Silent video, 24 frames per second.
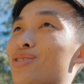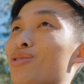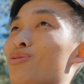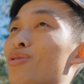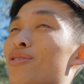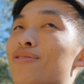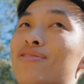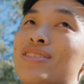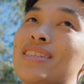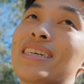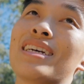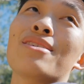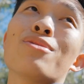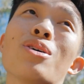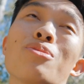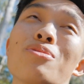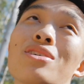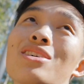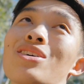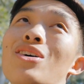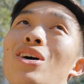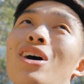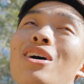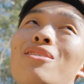You would have seen what
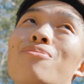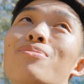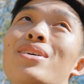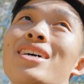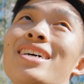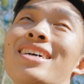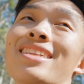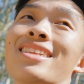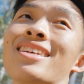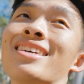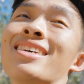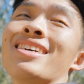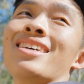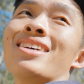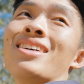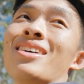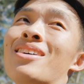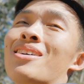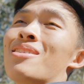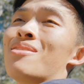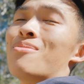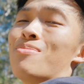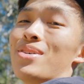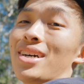we got, man,
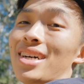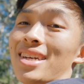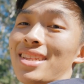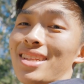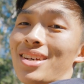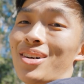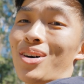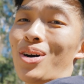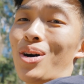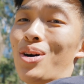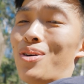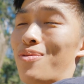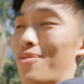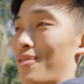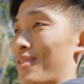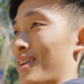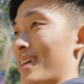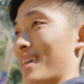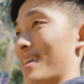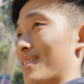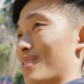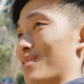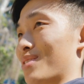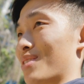but
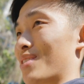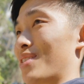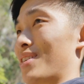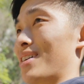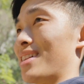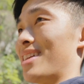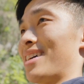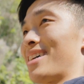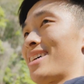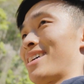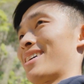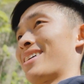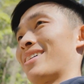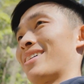hopefully it was good.